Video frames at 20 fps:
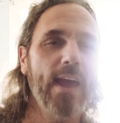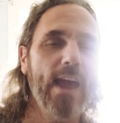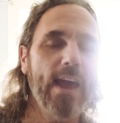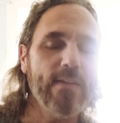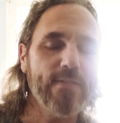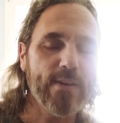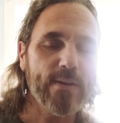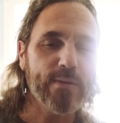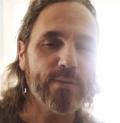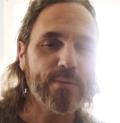
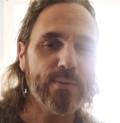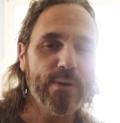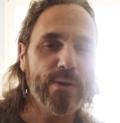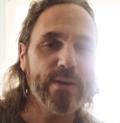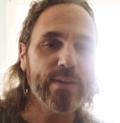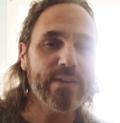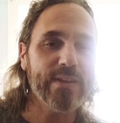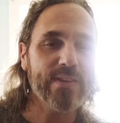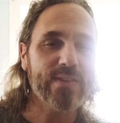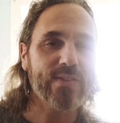if I were
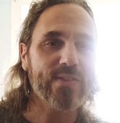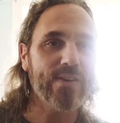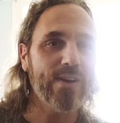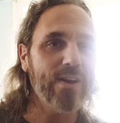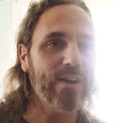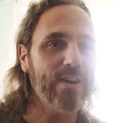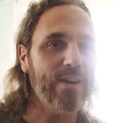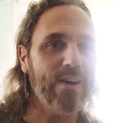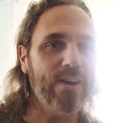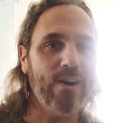throwing this
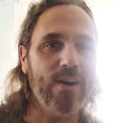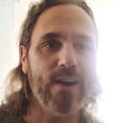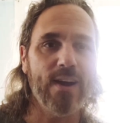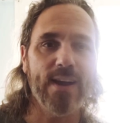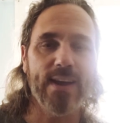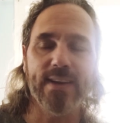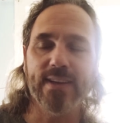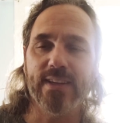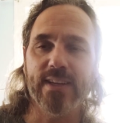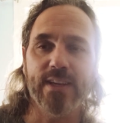song
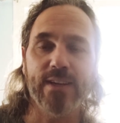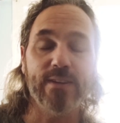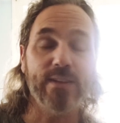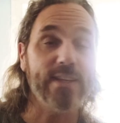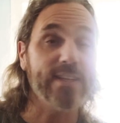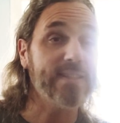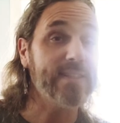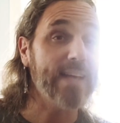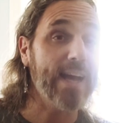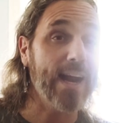on, you know,
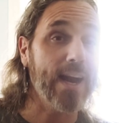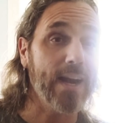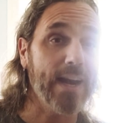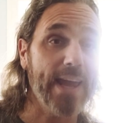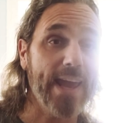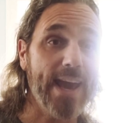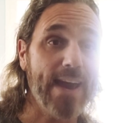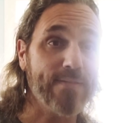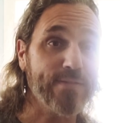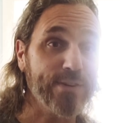like
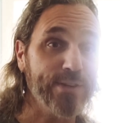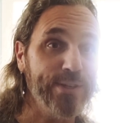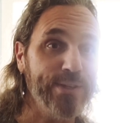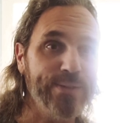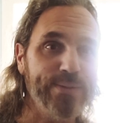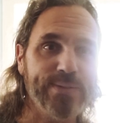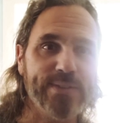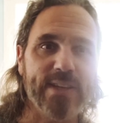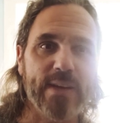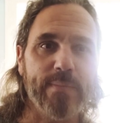Saturday
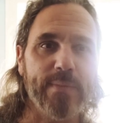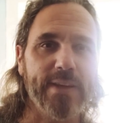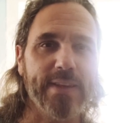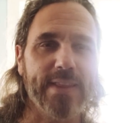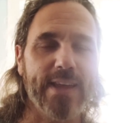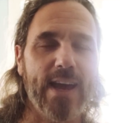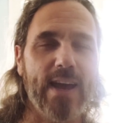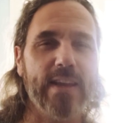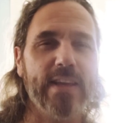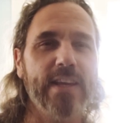afternoon, something
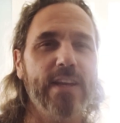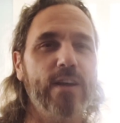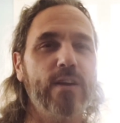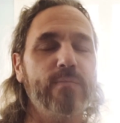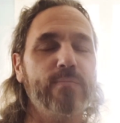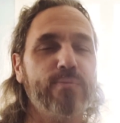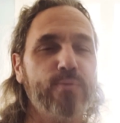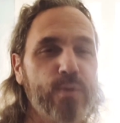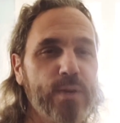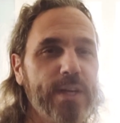like that, you
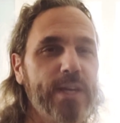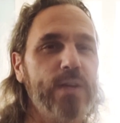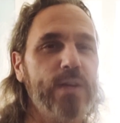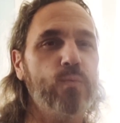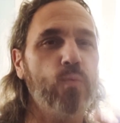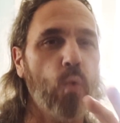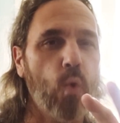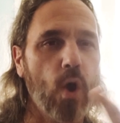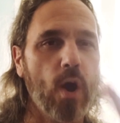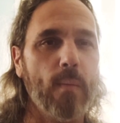know,
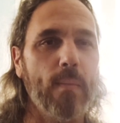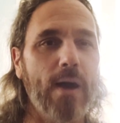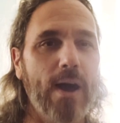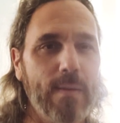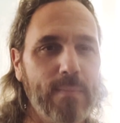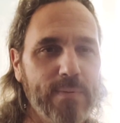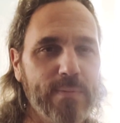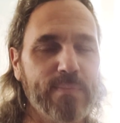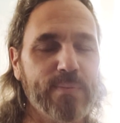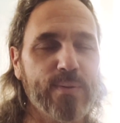pre-warm
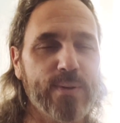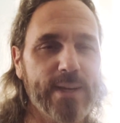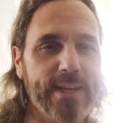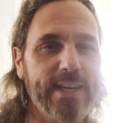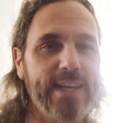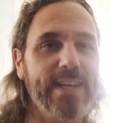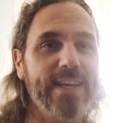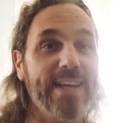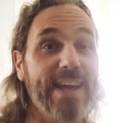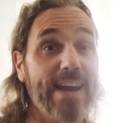up,
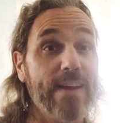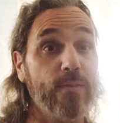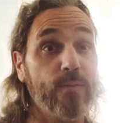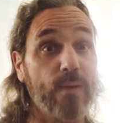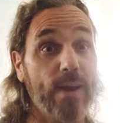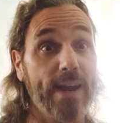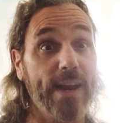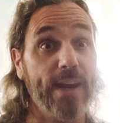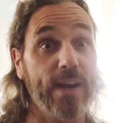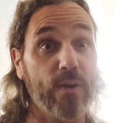pre-getting
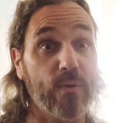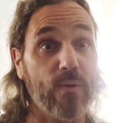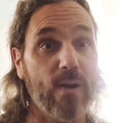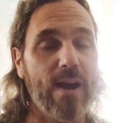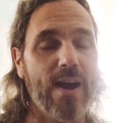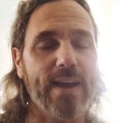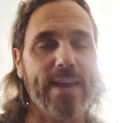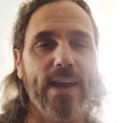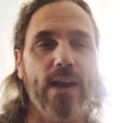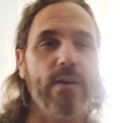ready to
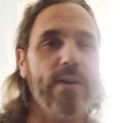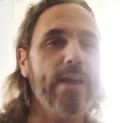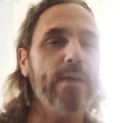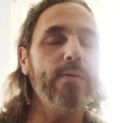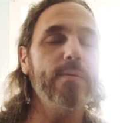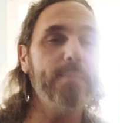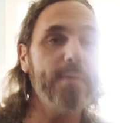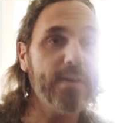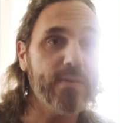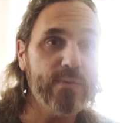rock out, it
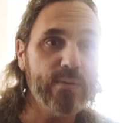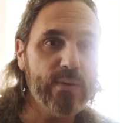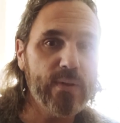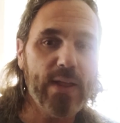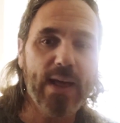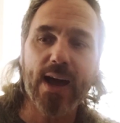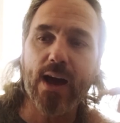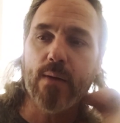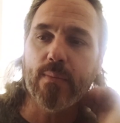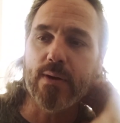would be a
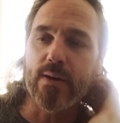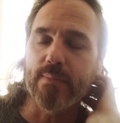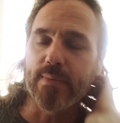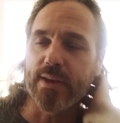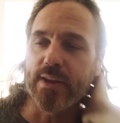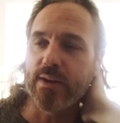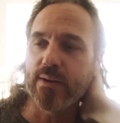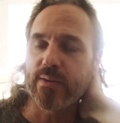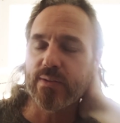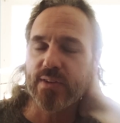cool album,
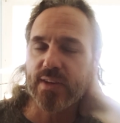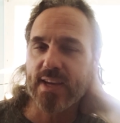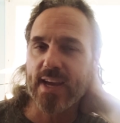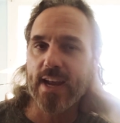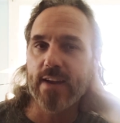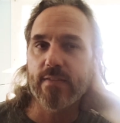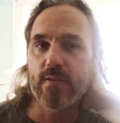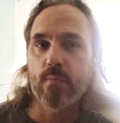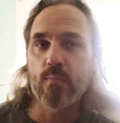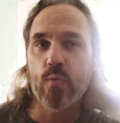you know, it's a
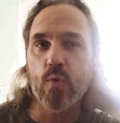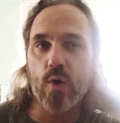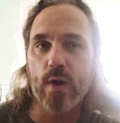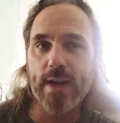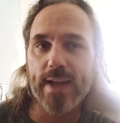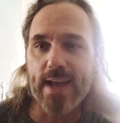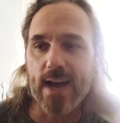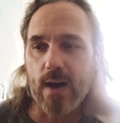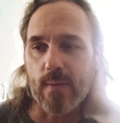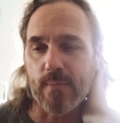kind of a
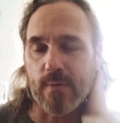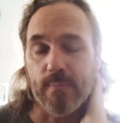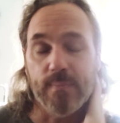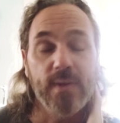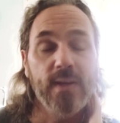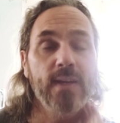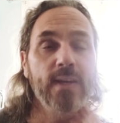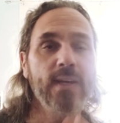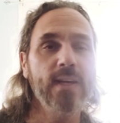morning album.